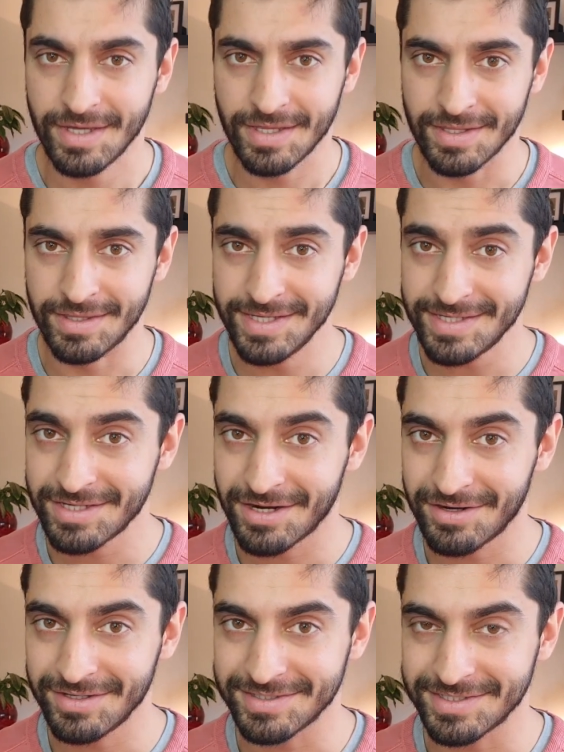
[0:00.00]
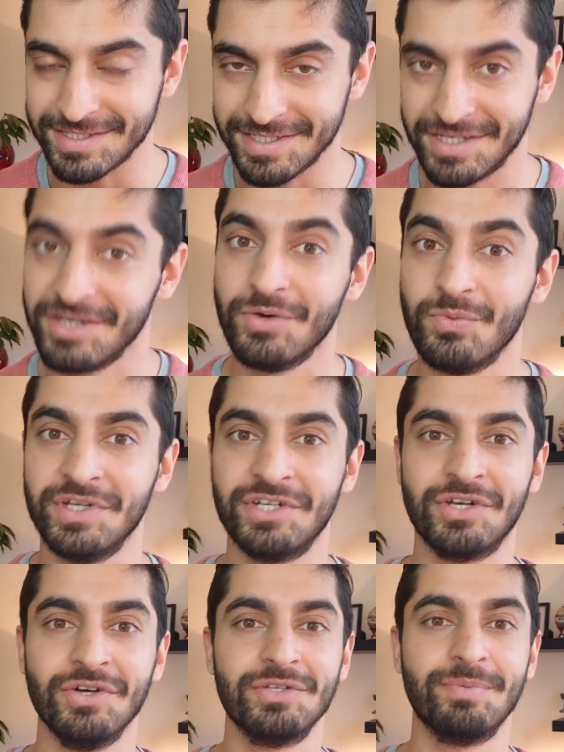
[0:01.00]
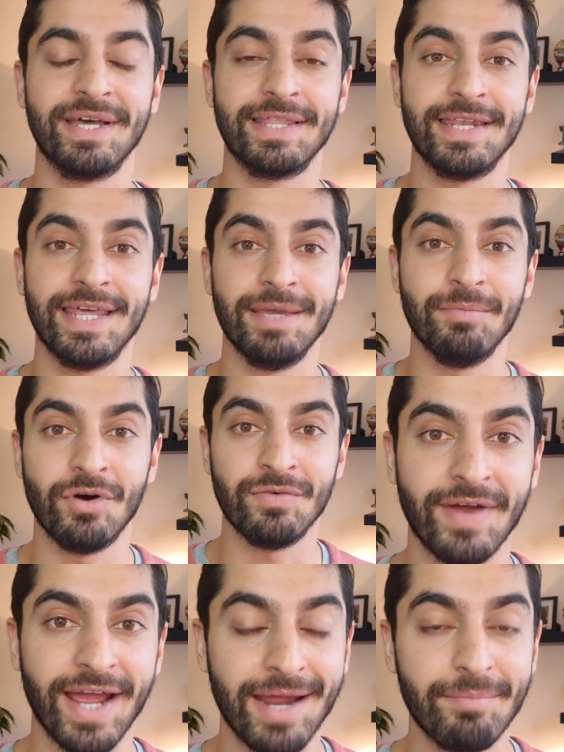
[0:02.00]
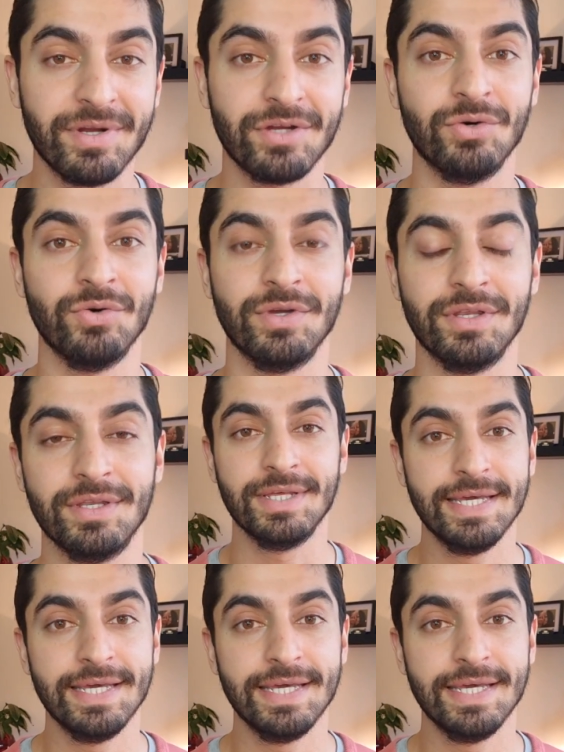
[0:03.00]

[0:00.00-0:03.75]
This currency, which goes by the name of Amrit coin,